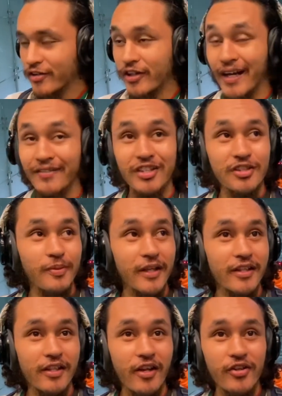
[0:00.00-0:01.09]
gonna have to spend
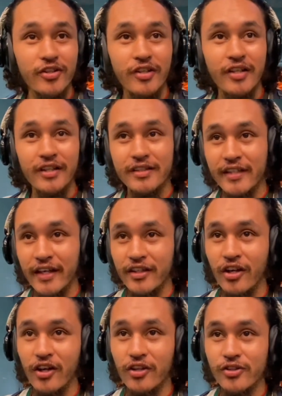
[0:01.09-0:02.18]
another
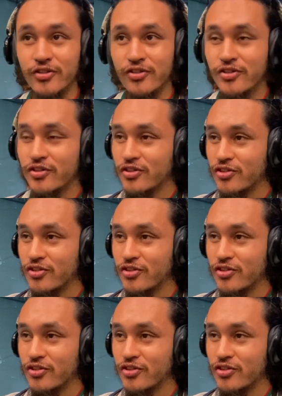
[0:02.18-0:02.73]
$10